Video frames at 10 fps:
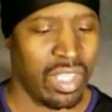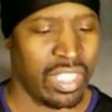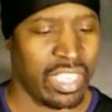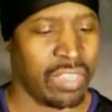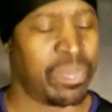
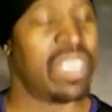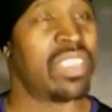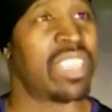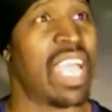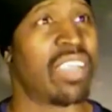in the
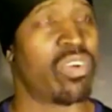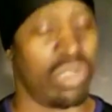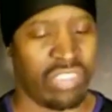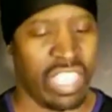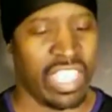B-Dot
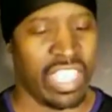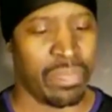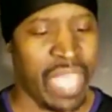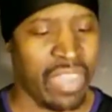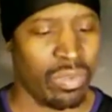Cortez
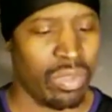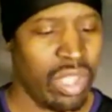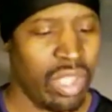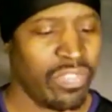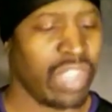battle,
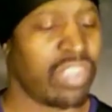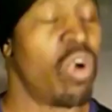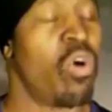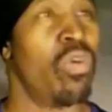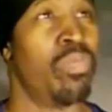the
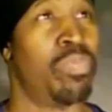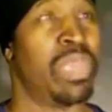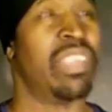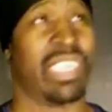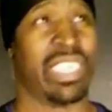Cole
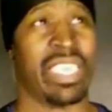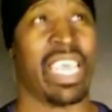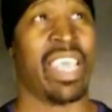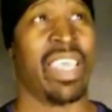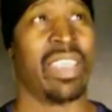Beasley
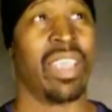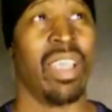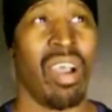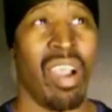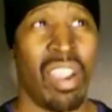line.
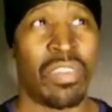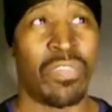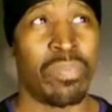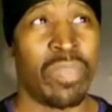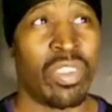Are you
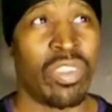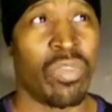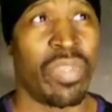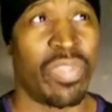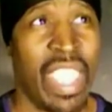familiar
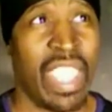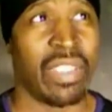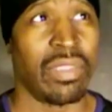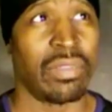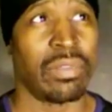with that?